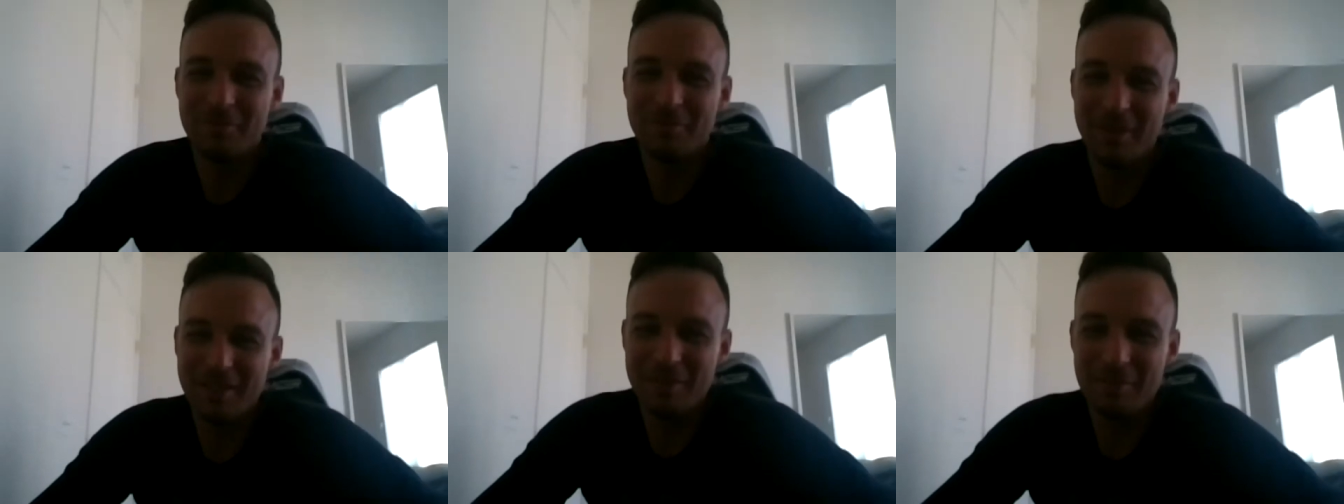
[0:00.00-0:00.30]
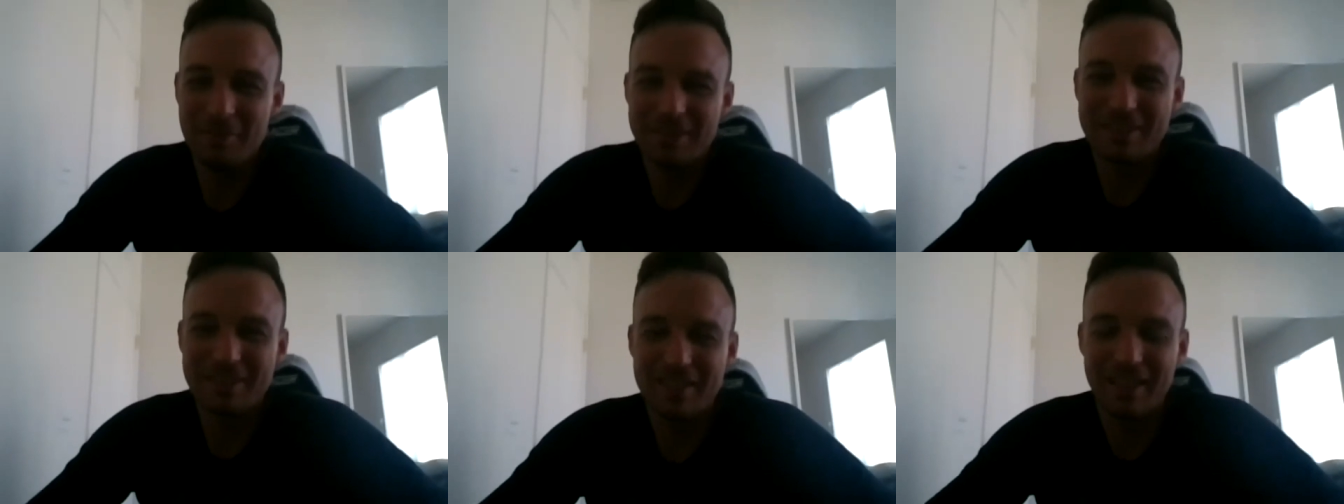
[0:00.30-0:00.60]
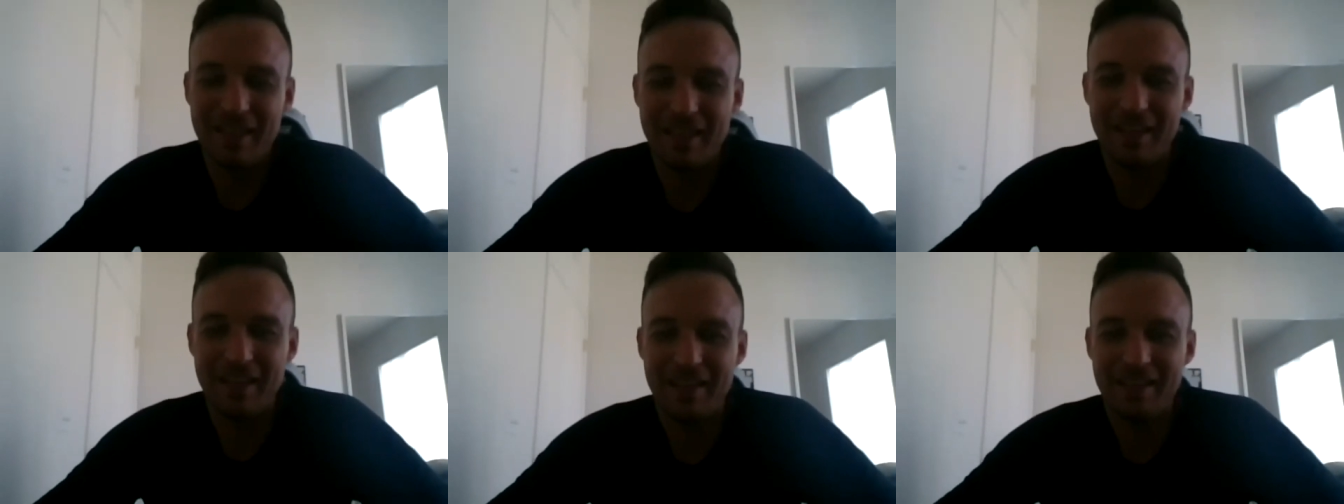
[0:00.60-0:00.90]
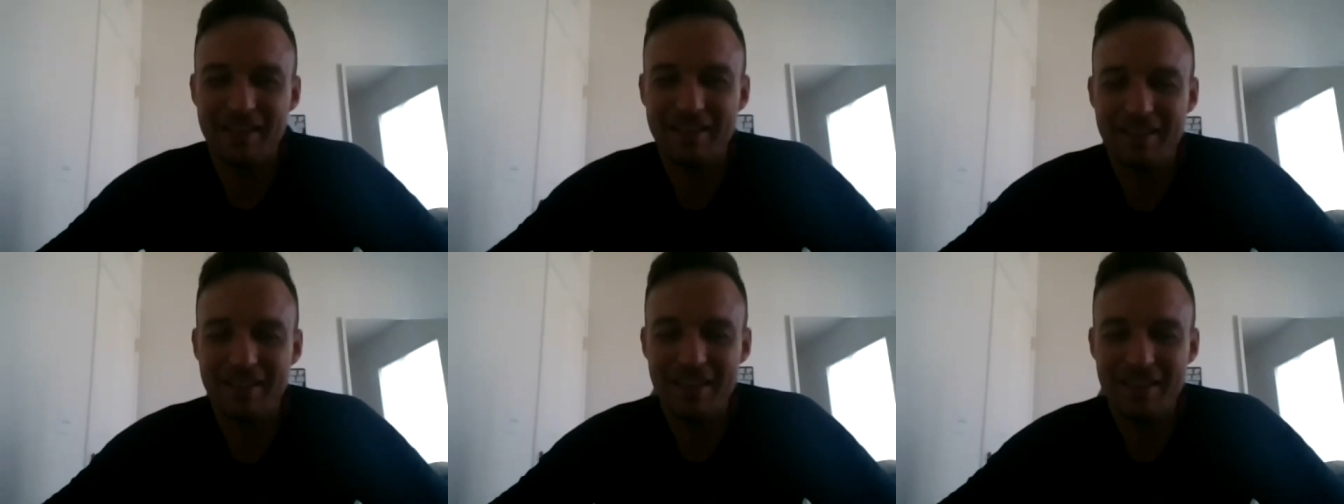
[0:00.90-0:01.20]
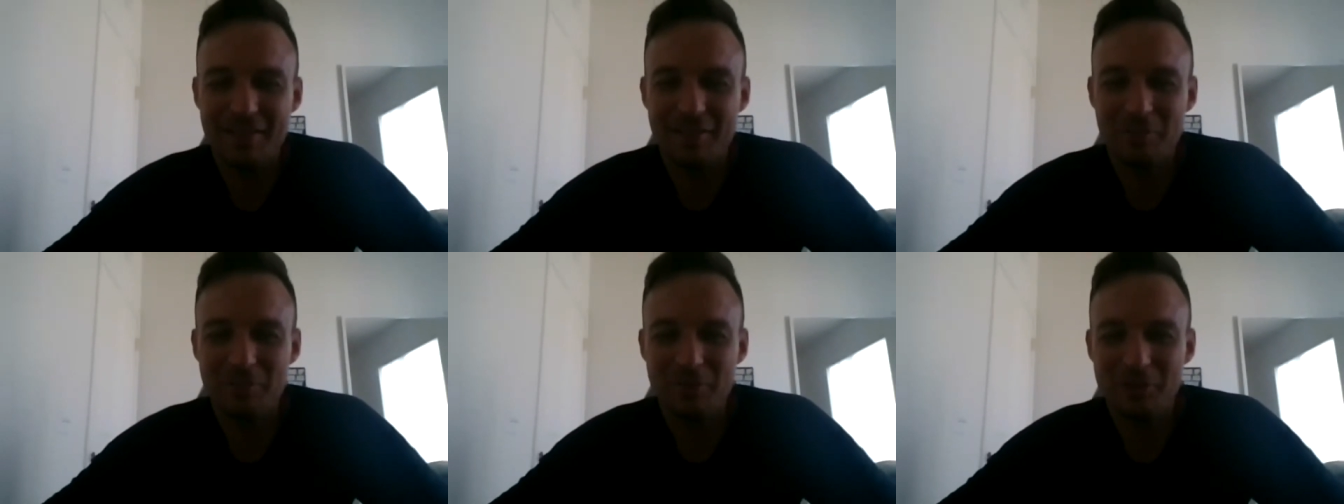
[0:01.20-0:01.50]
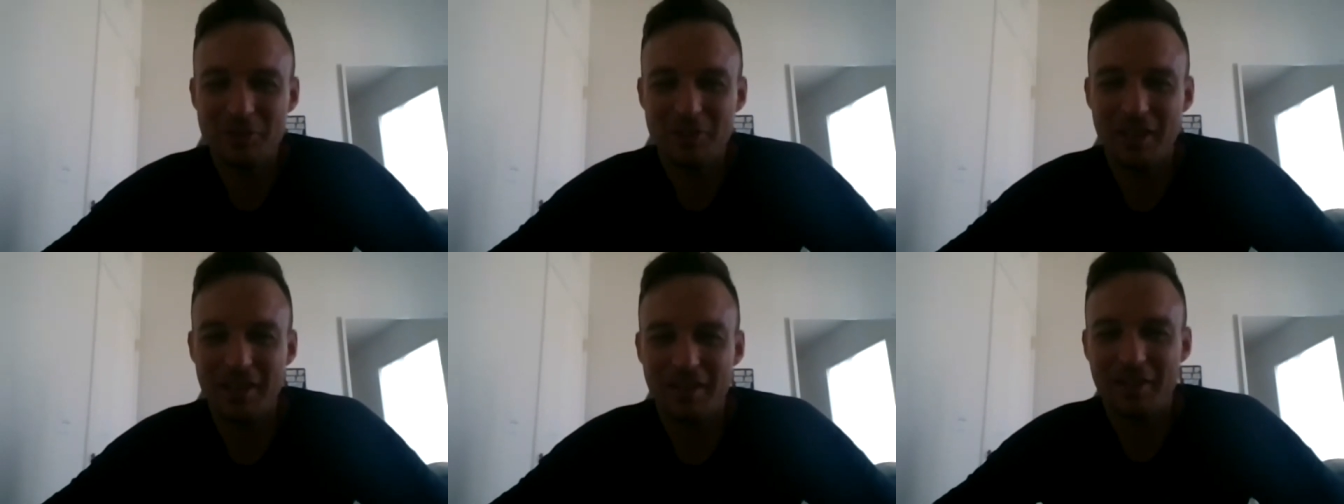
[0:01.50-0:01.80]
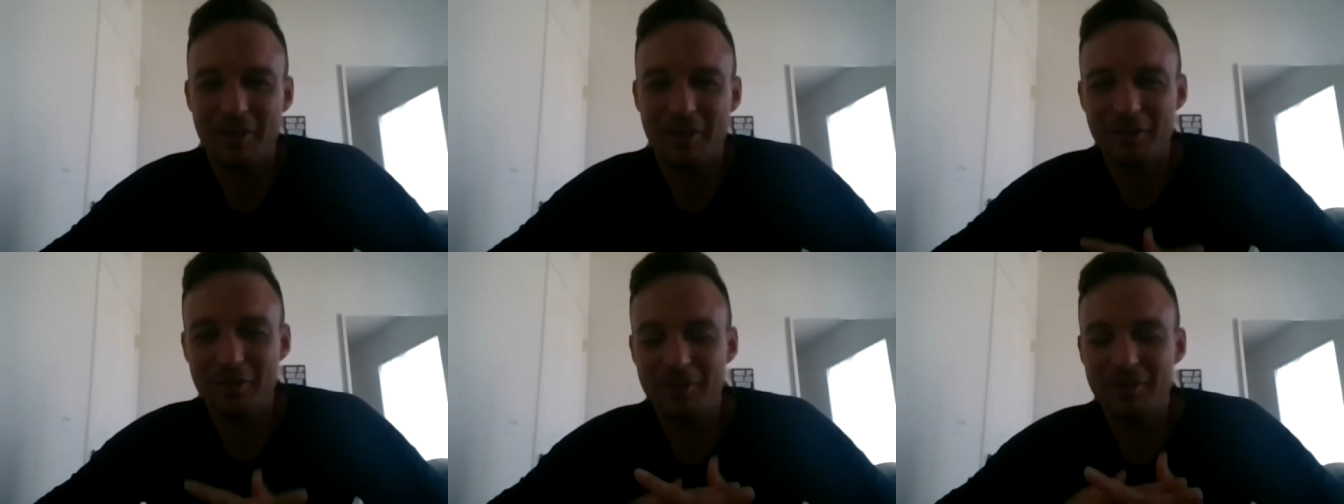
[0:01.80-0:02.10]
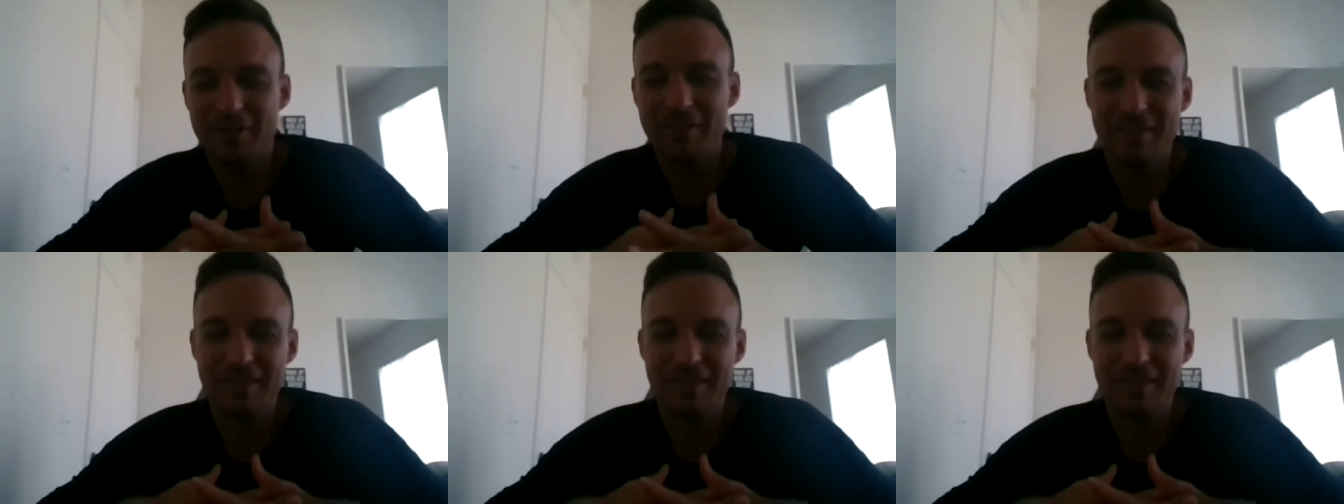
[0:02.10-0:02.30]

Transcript: My name is uh, Nathan Pacheco.